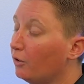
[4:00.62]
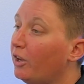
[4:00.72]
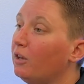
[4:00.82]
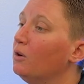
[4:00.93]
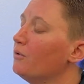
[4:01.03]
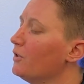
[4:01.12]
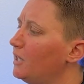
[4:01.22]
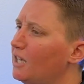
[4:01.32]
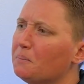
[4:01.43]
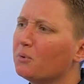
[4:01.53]
take over
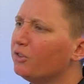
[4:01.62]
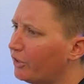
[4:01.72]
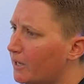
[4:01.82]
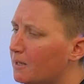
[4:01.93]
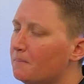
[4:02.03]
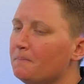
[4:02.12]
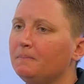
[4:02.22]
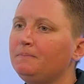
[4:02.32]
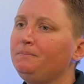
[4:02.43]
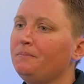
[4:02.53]
and get it presented,
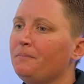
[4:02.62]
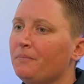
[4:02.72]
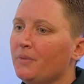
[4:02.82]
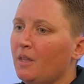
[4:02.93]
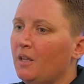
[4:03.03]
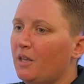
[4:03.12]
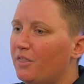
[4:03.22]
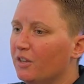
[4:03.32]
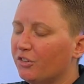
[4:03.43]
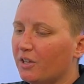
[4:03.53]
and
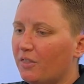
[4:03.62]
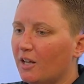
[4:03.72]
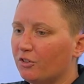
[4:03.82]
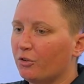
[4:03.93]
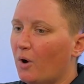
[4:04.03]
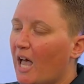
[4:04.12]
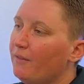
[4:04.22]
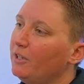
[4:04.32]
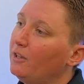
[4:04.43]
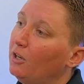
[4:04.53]
things like that. So
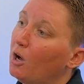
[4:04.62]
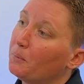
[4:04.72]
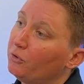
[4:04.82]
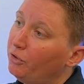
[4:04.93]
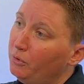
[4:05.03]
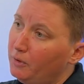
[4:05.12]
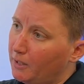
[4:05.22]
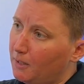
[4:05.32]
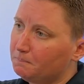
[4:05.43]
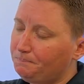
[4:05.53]
having the
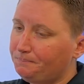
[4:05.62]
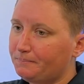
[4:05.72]
opportunity